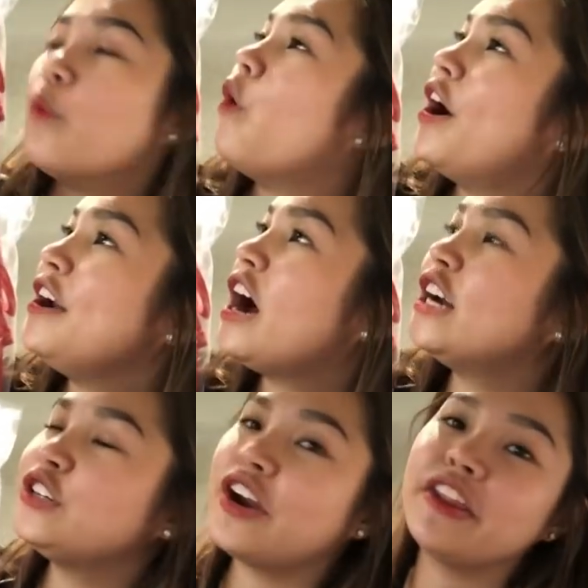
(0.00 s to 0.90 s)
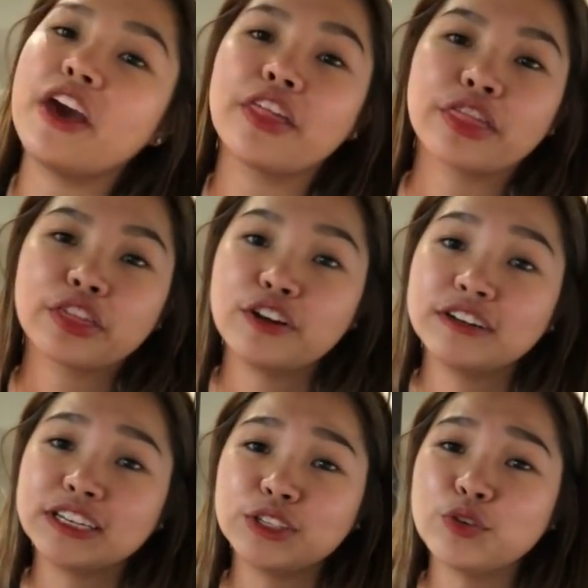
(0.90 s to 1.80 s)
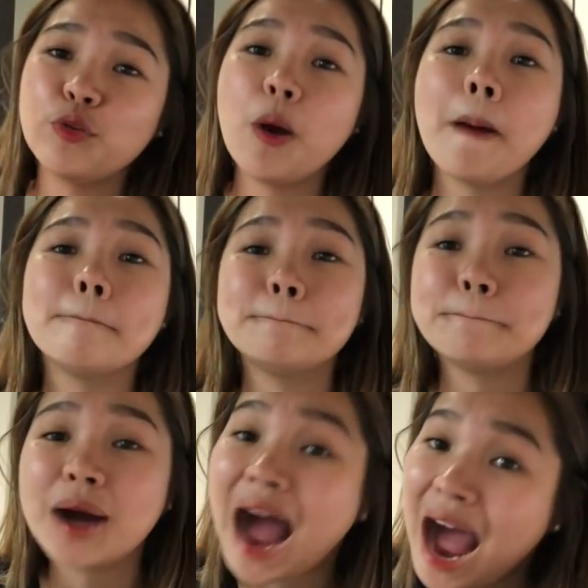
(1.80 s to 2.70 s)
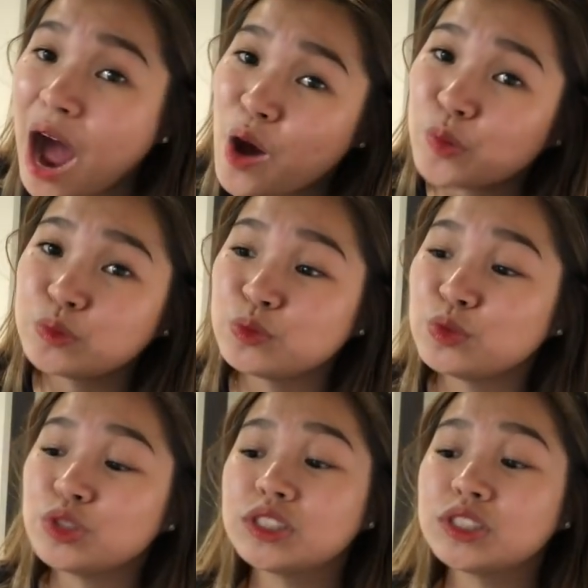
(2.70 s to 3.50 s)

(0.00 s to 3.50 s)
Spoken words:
132 pounds.